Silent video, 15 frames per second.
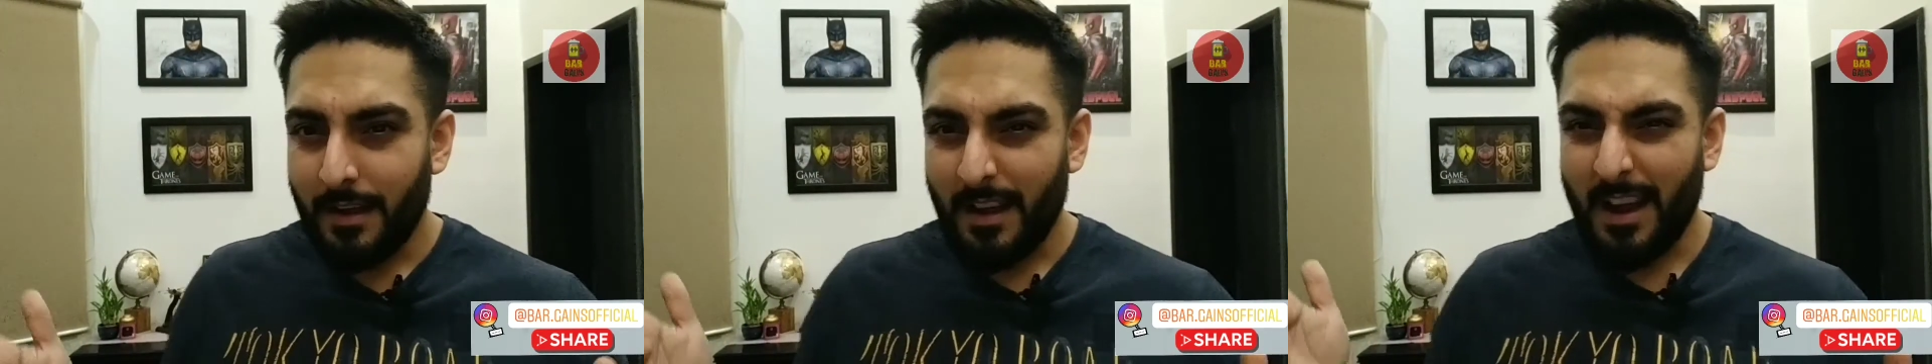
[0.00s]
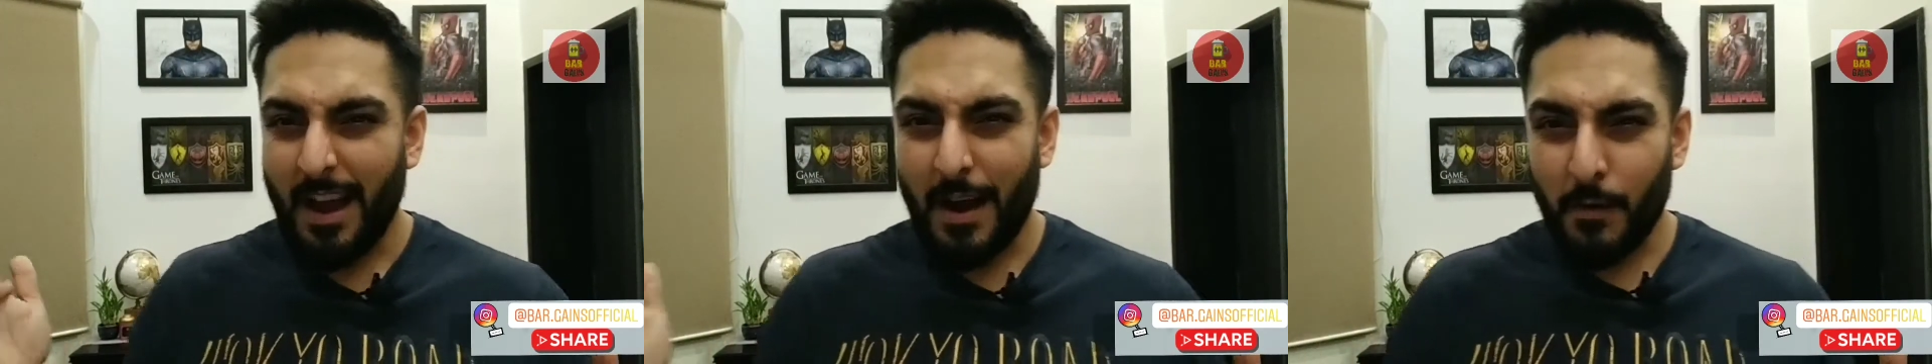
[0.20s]

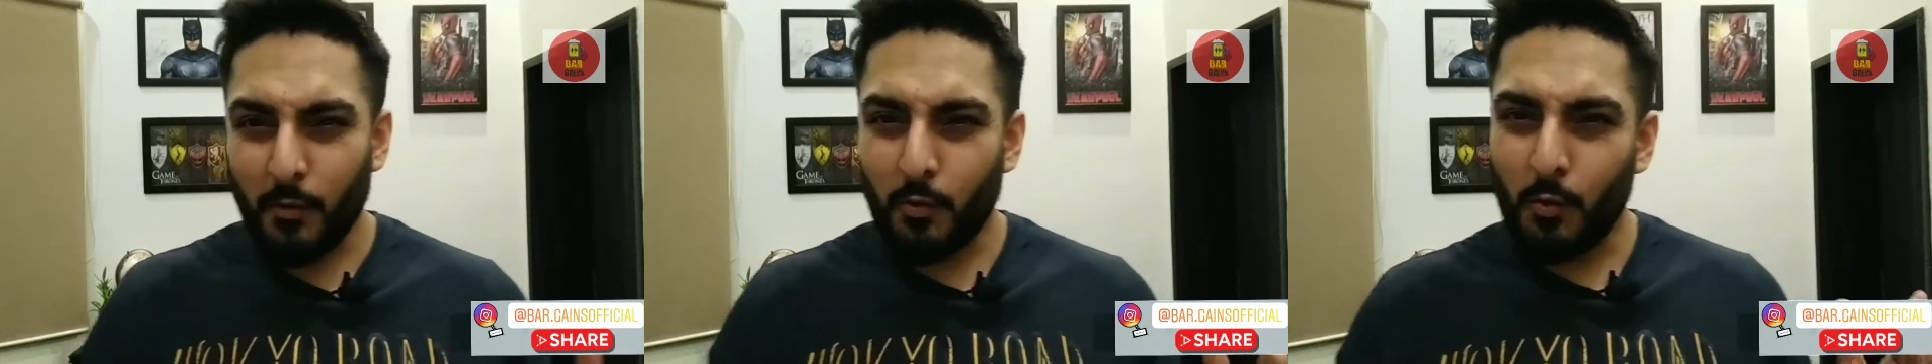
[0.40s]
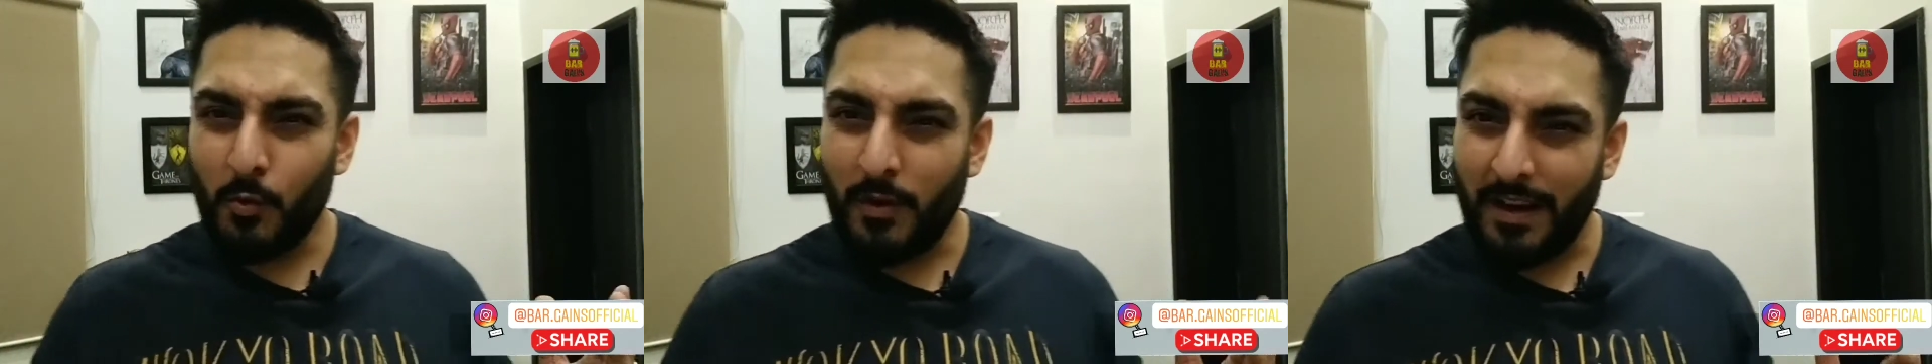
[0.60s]
How
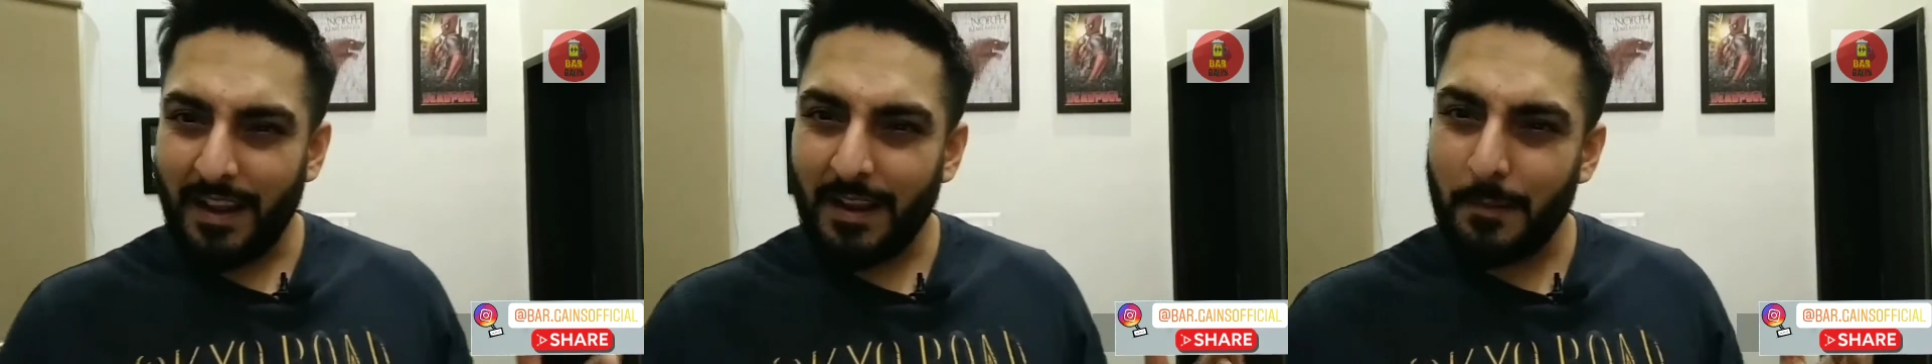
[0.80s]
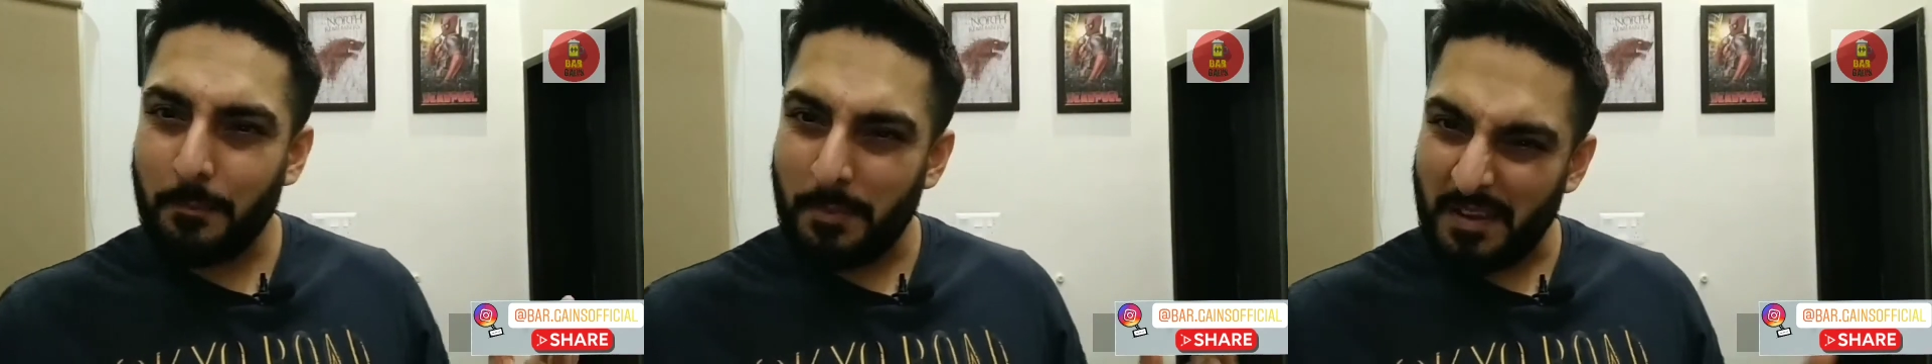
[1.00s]
to
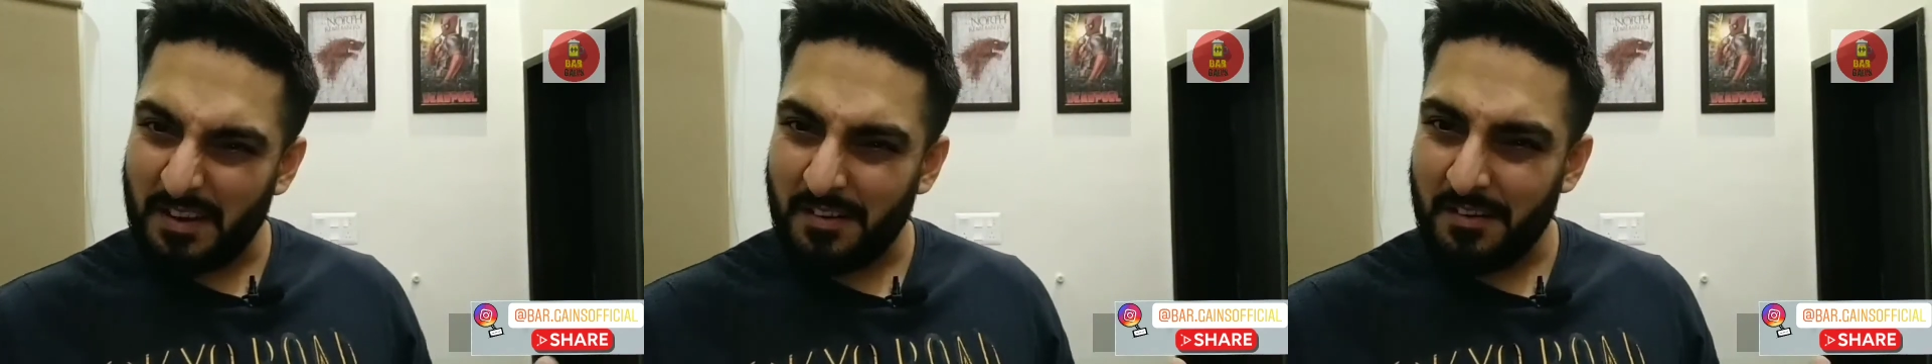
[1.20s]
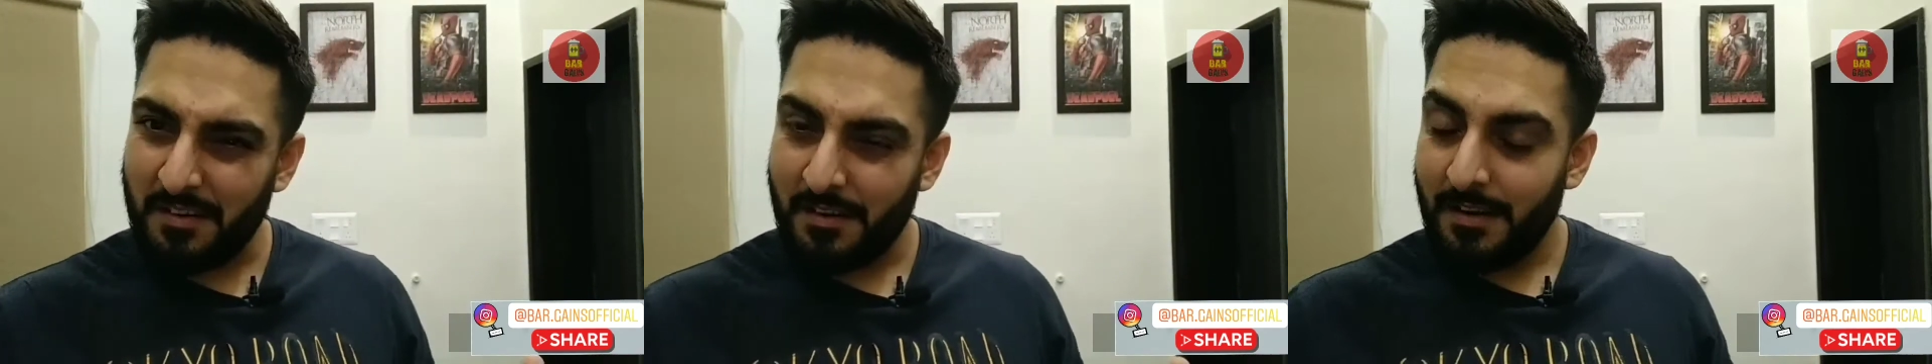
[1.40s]
drink
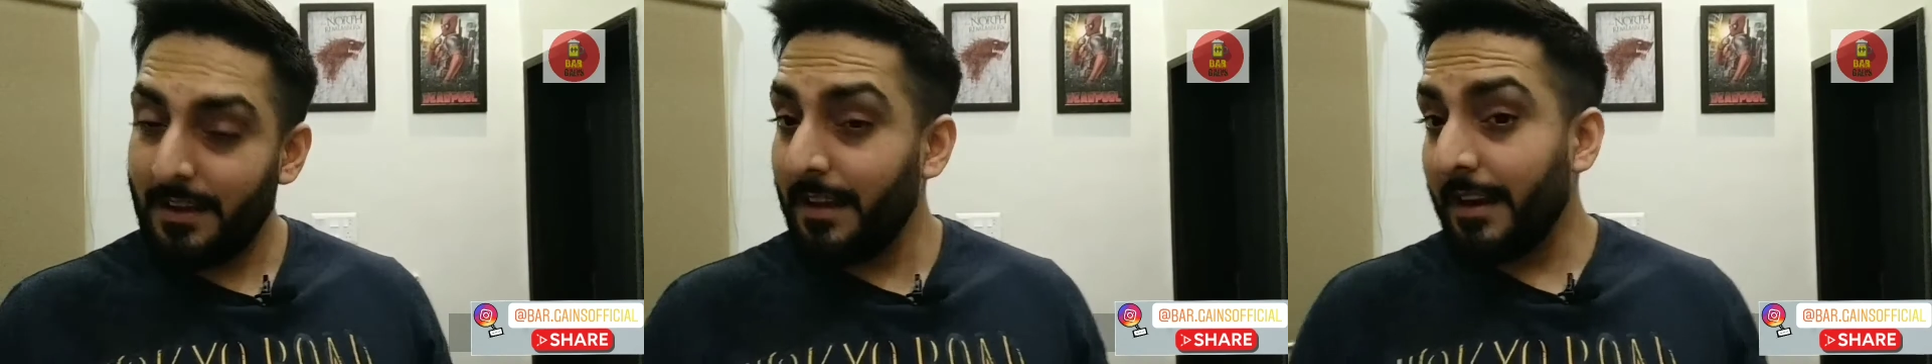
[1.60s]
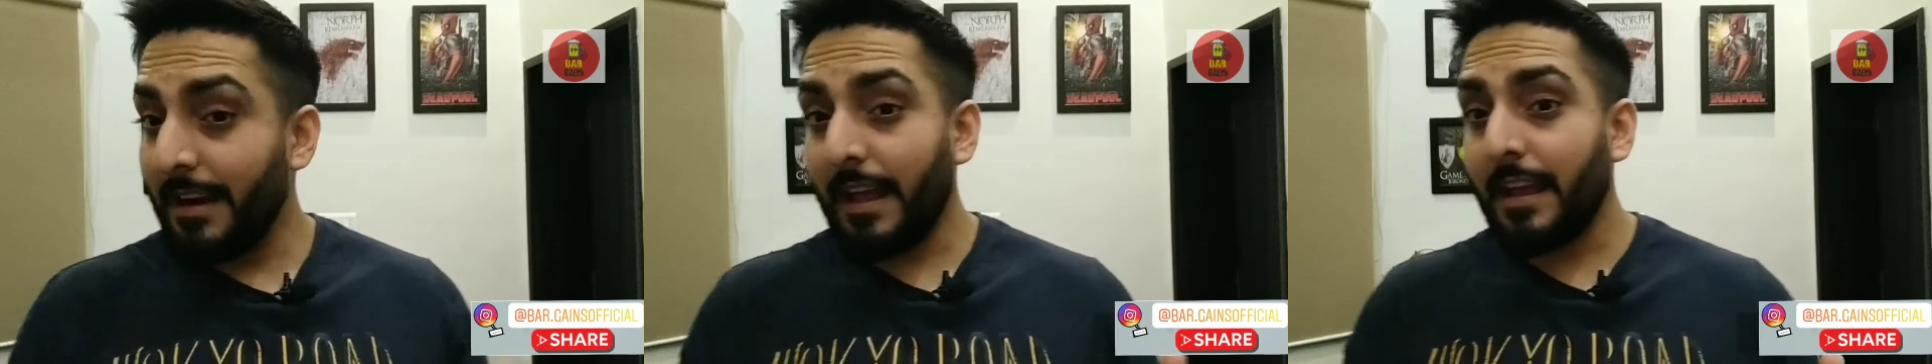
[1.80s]
beer?
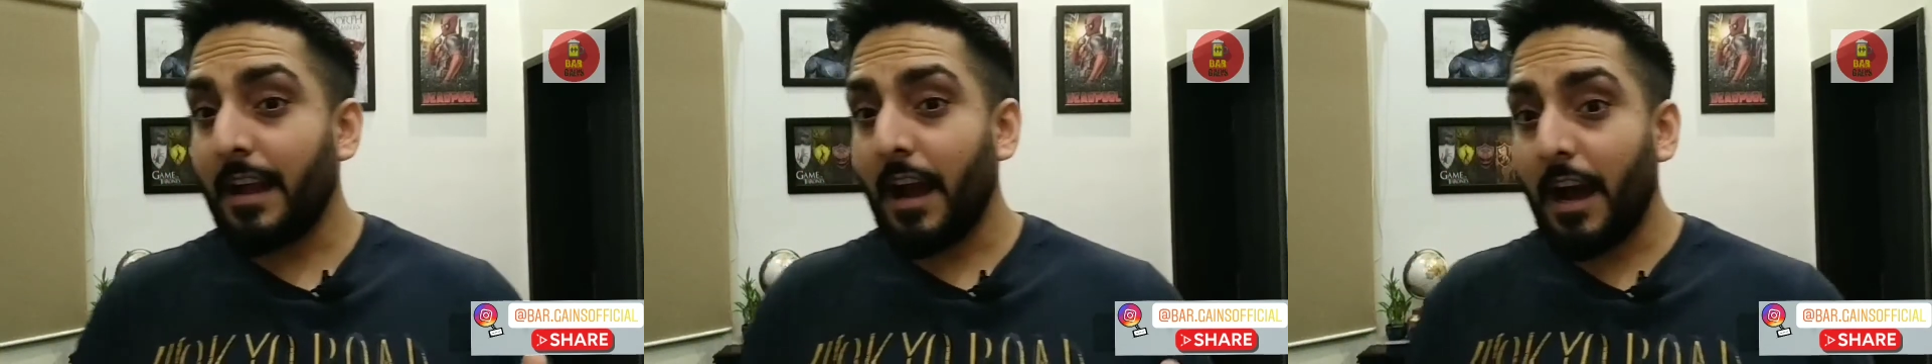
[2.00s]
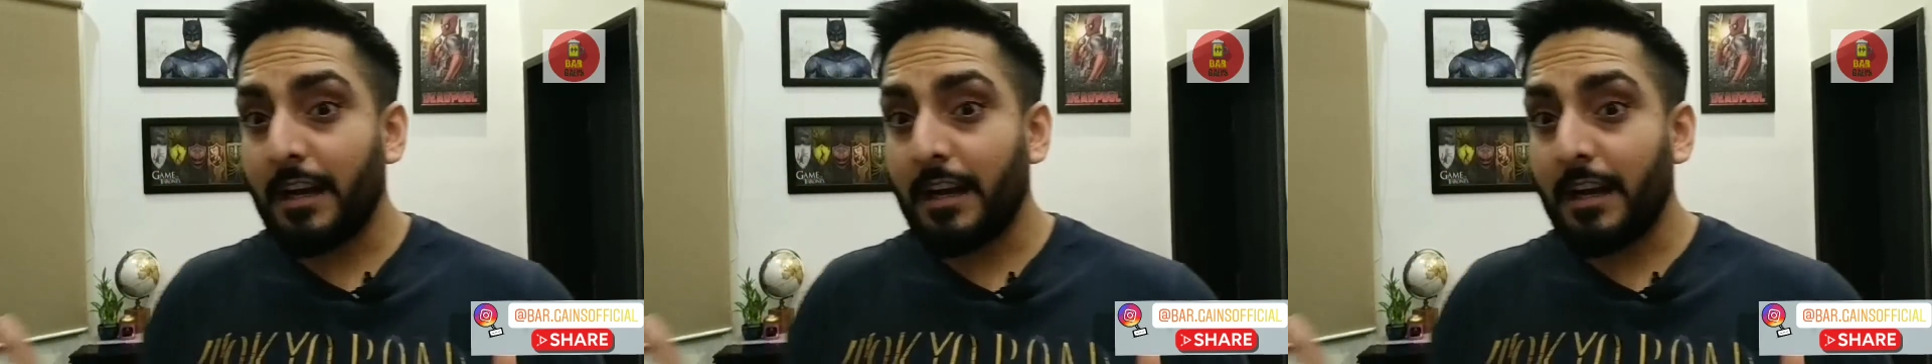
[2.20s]
Like,